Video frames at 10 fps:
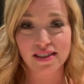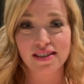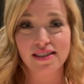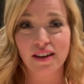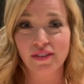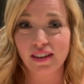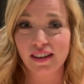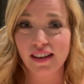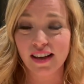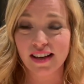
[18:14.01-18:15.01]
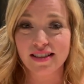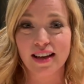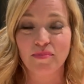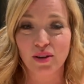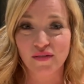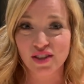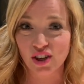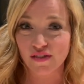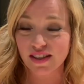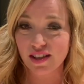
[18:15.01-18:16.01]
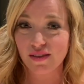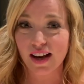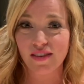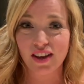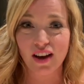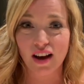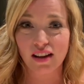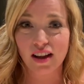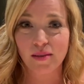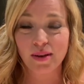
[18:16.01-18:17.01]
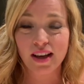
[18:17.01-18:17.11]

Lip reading: It's definitely an example of the service that you get in the Yacht Club.